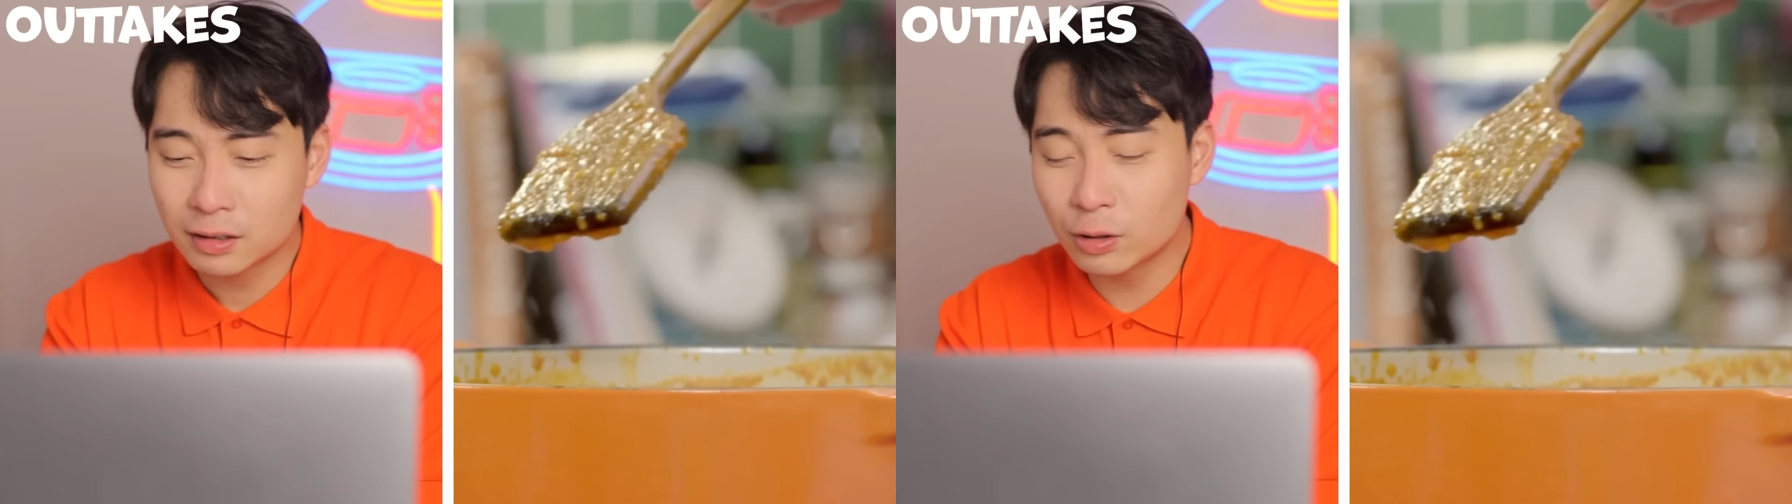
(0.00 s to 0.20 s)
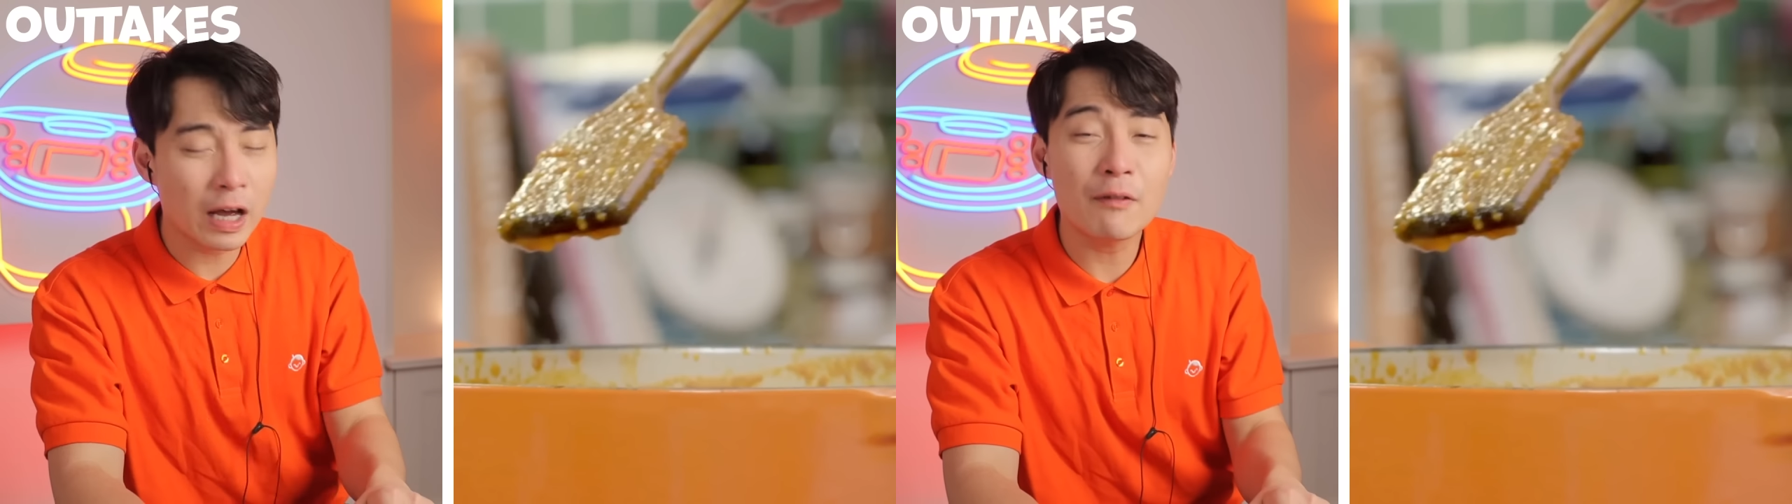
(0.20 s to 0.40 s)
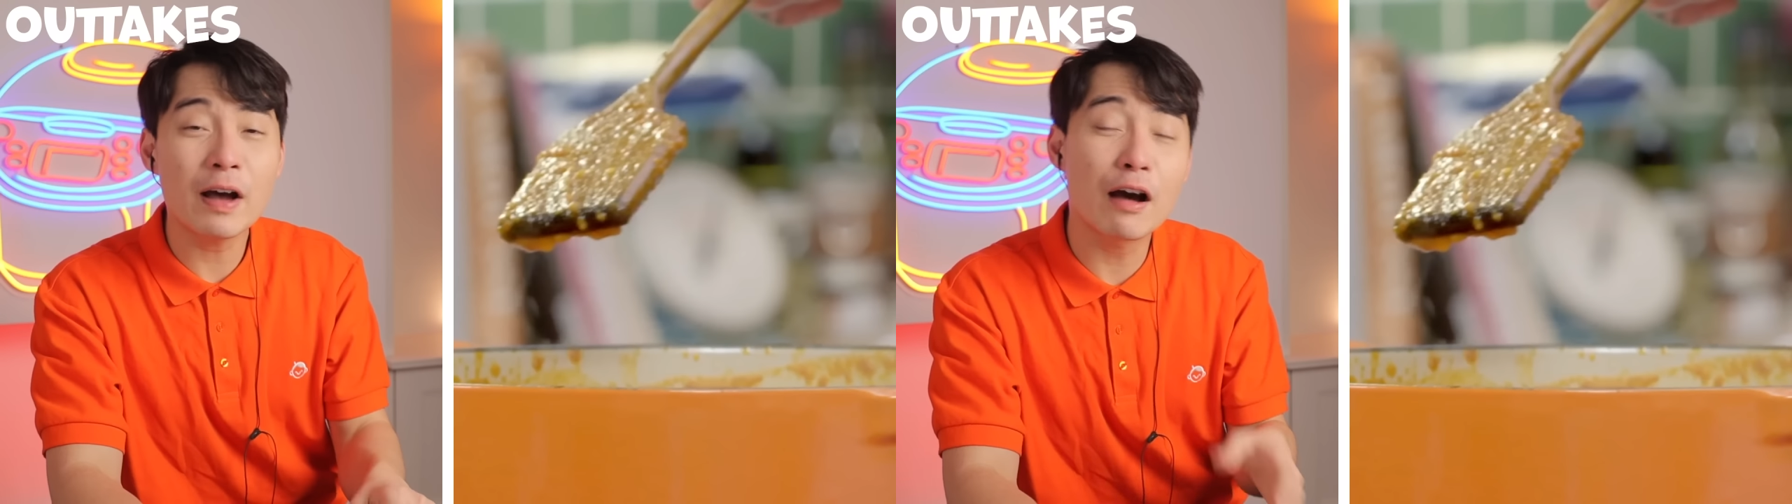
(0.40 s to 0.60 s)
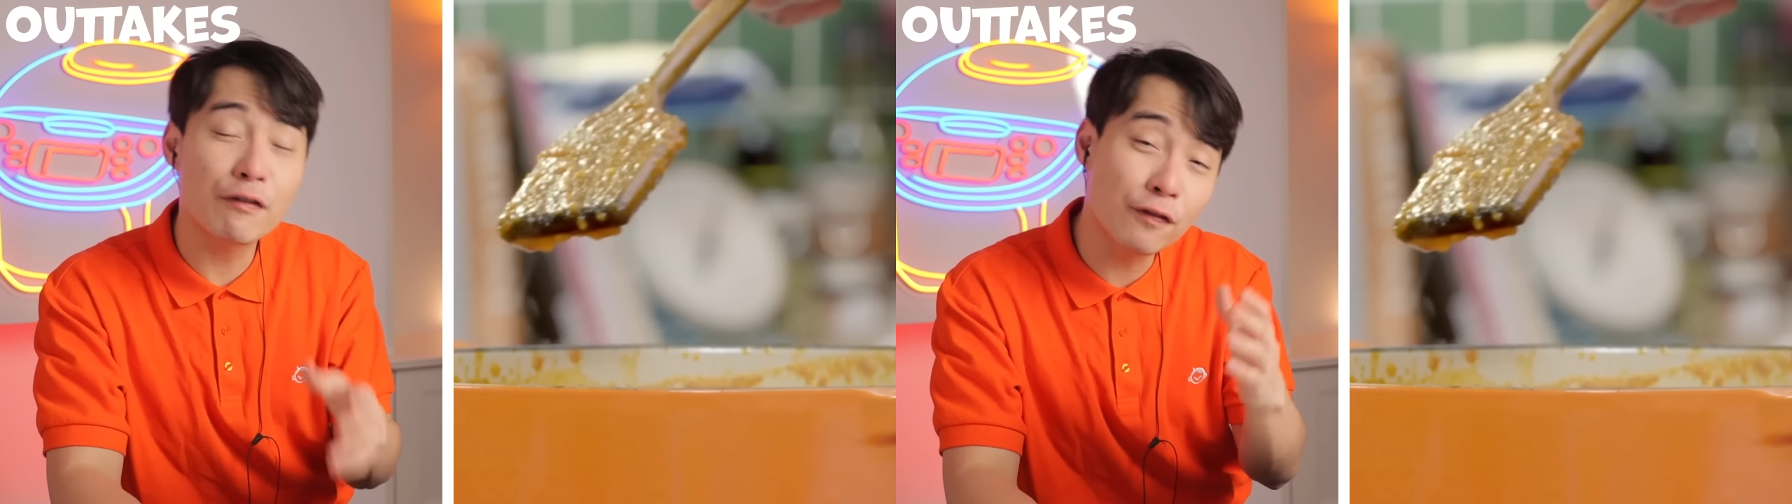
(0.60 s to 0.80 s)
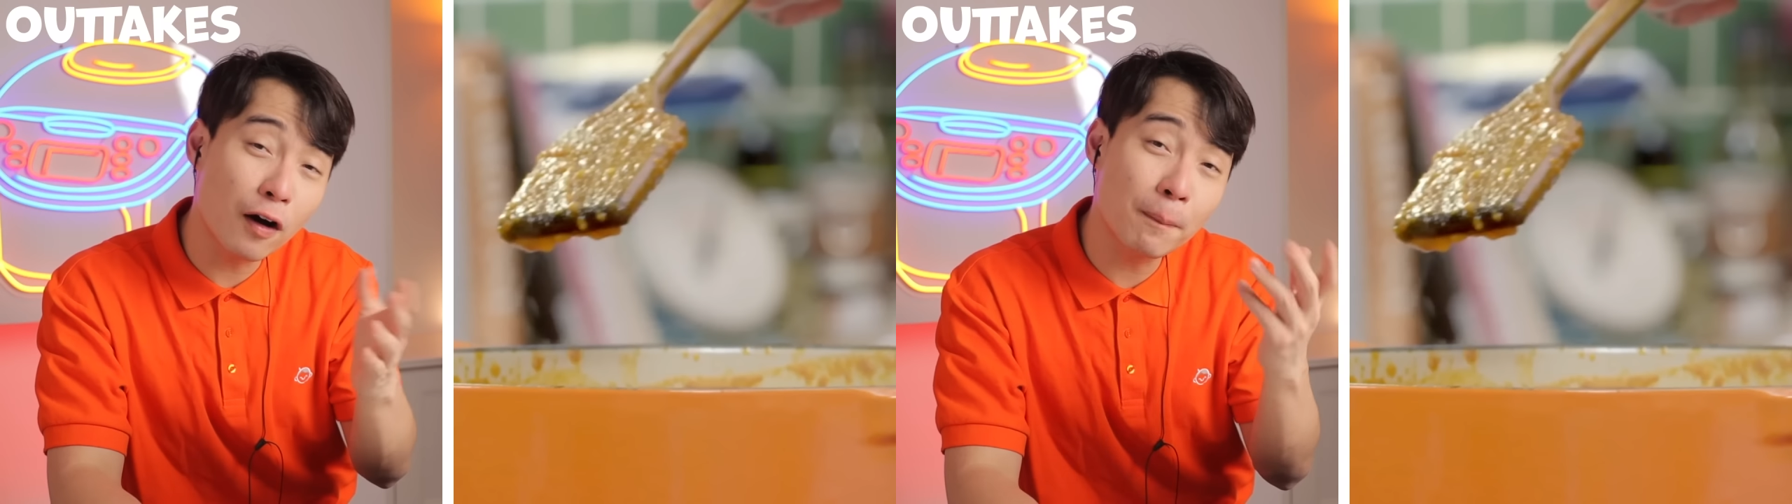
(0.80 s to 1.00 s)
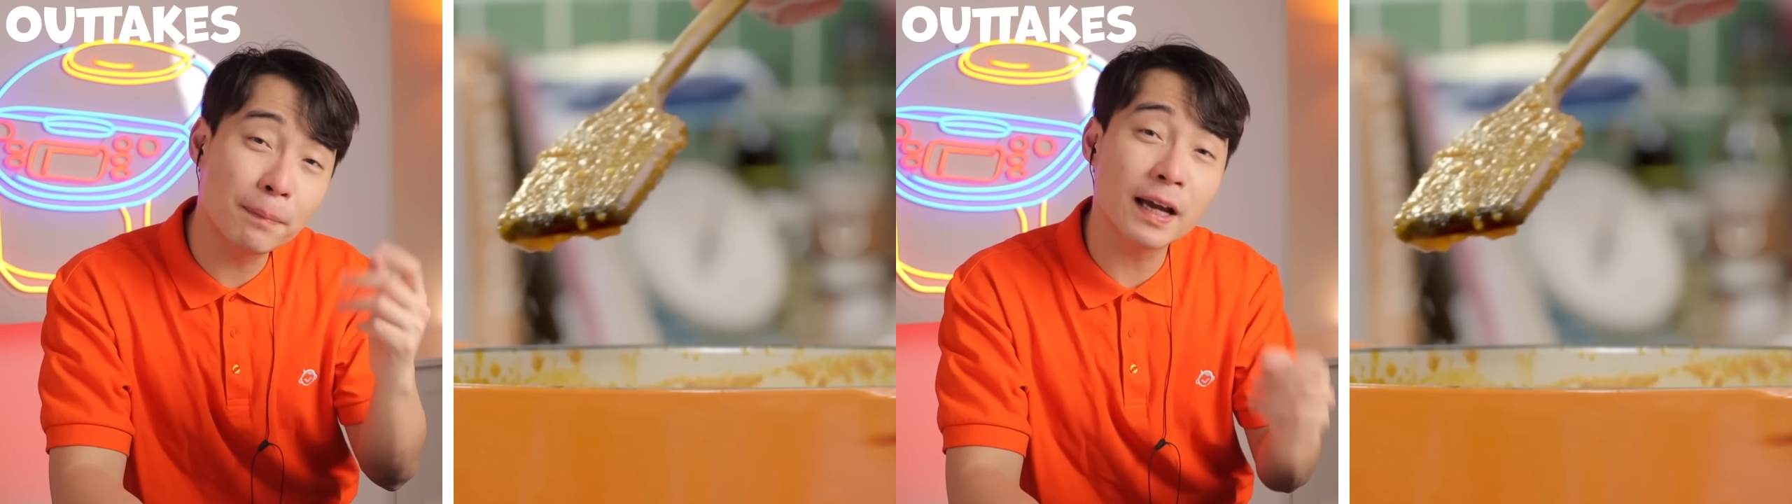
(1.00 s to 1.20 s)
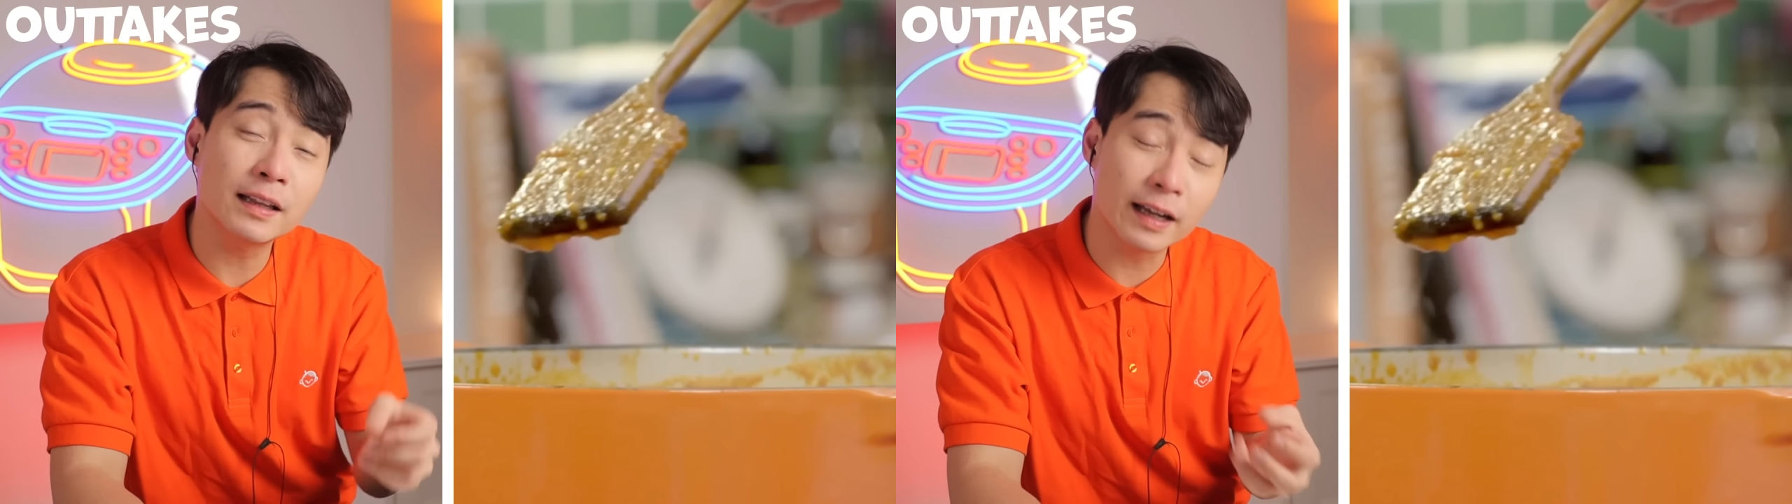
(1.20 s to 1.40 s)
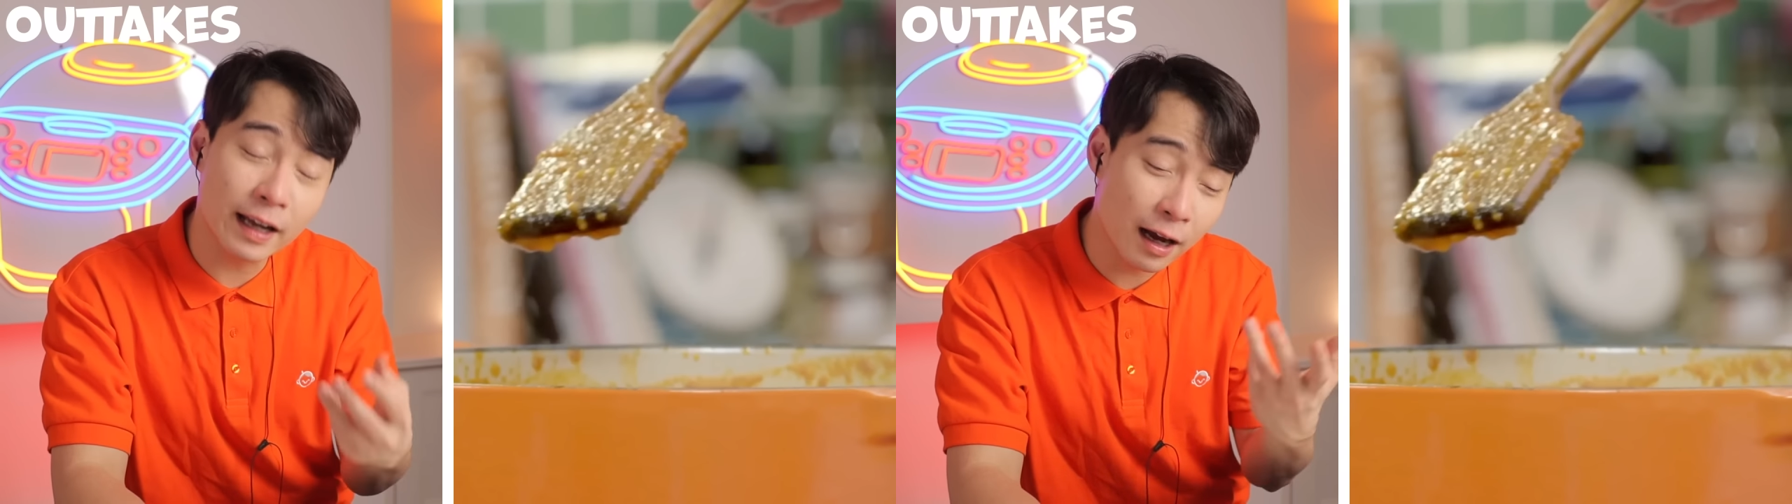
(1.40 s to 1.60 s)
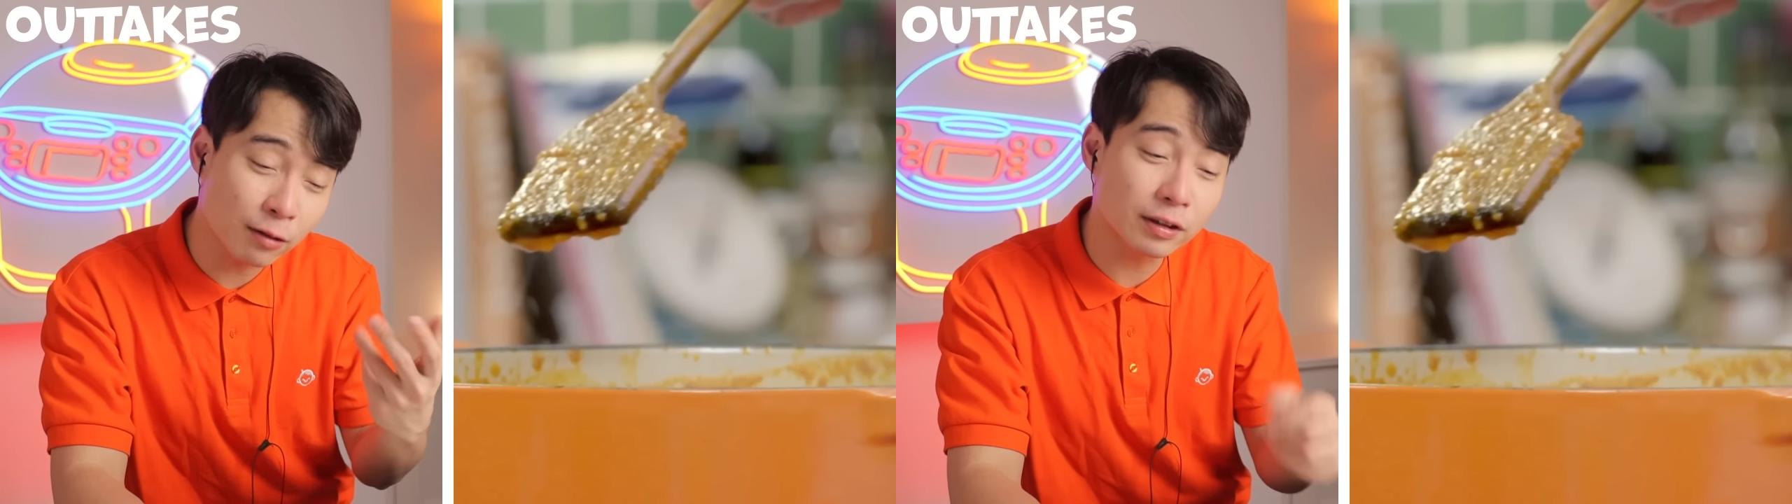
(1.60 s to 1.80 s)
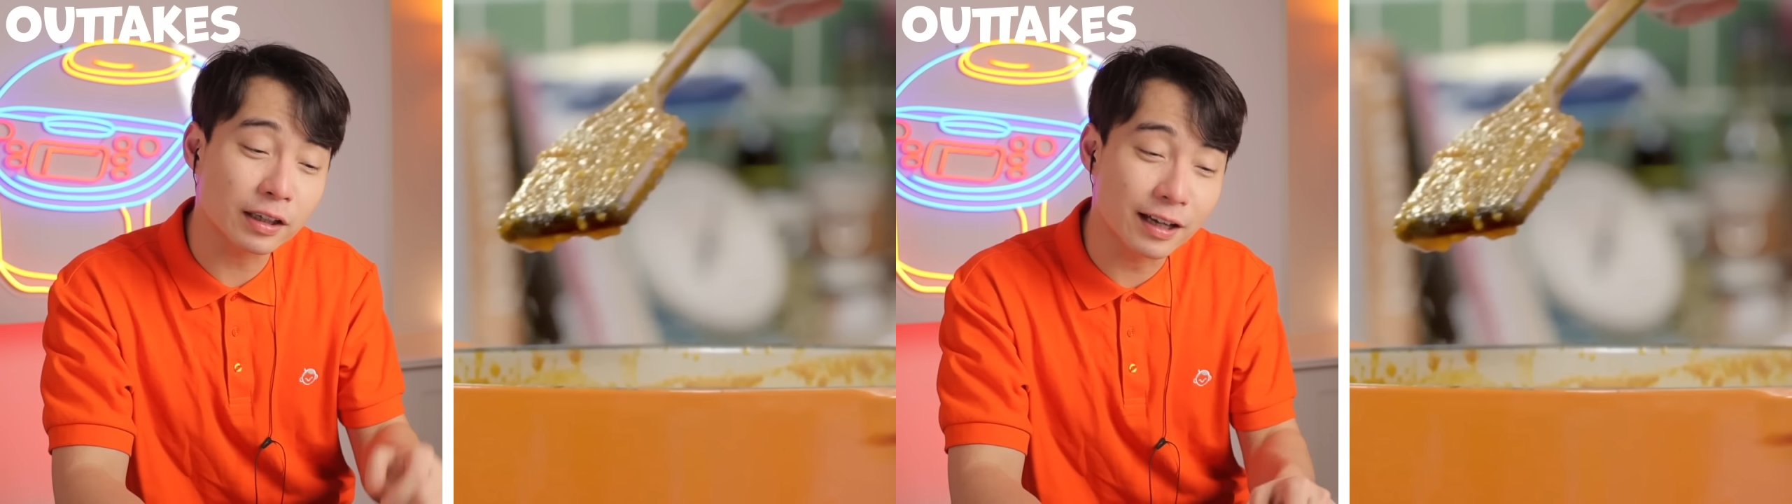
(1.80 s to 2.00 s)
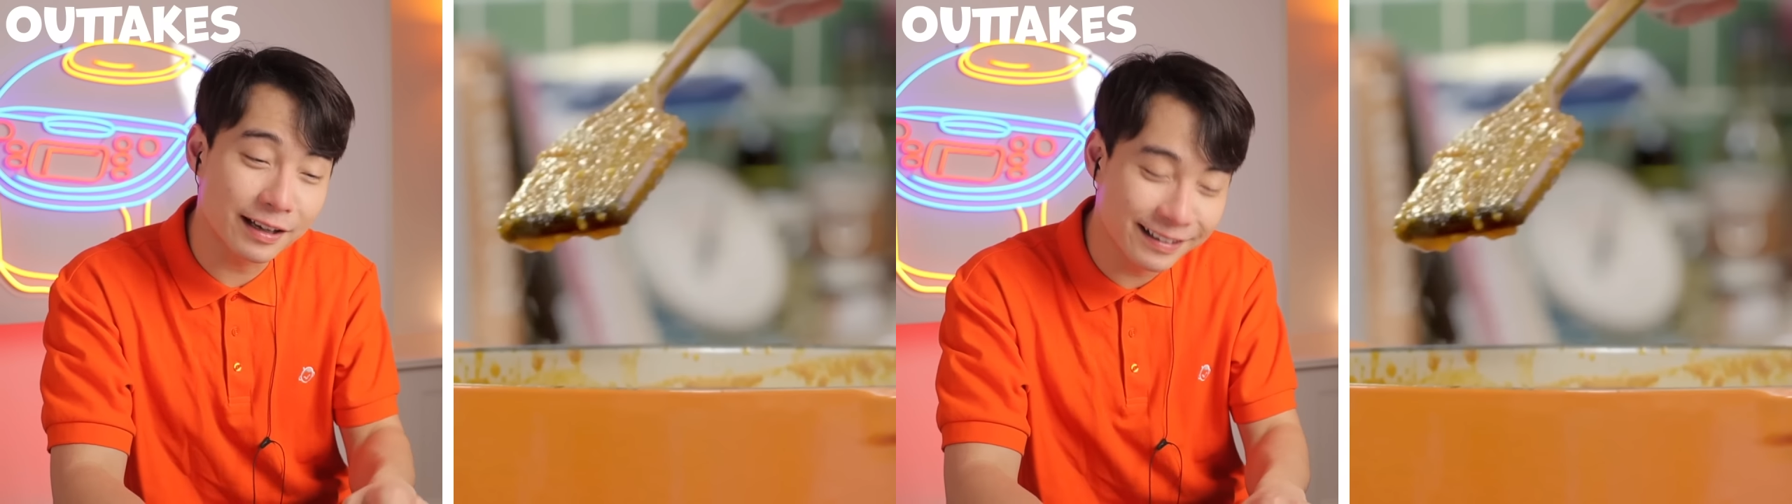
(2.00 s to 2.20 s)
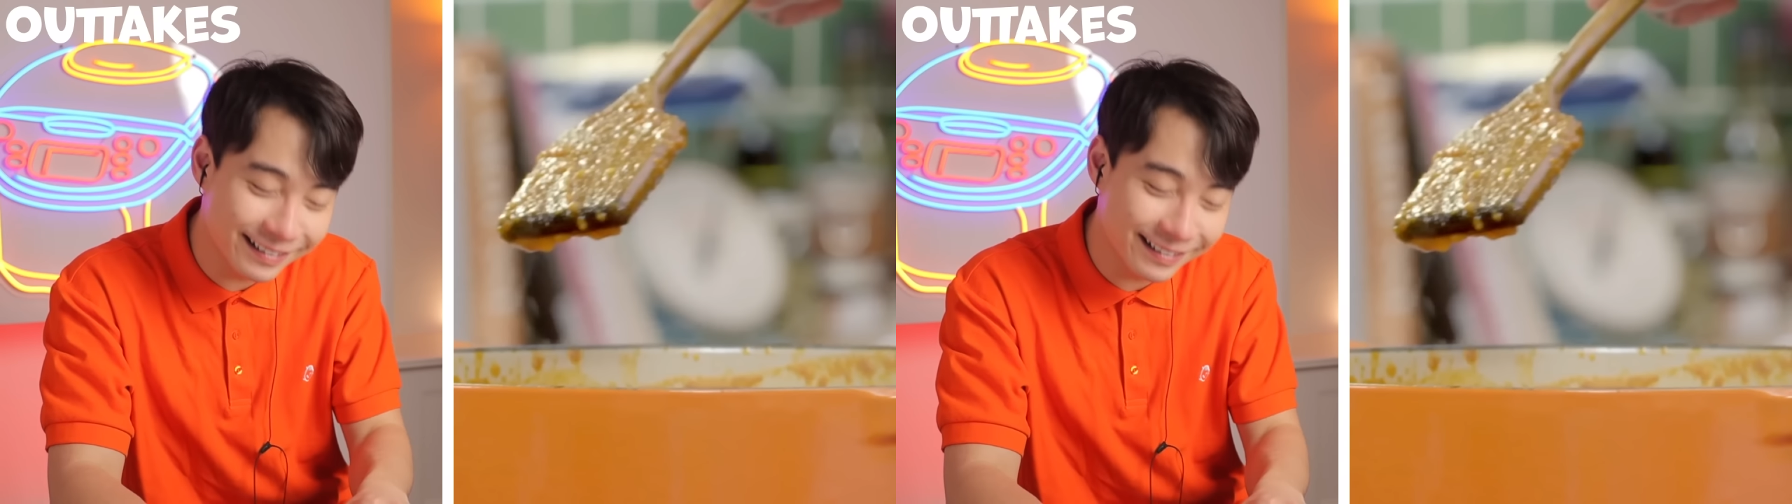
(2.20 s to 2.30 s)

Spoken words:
You ever have foreplay that healthy?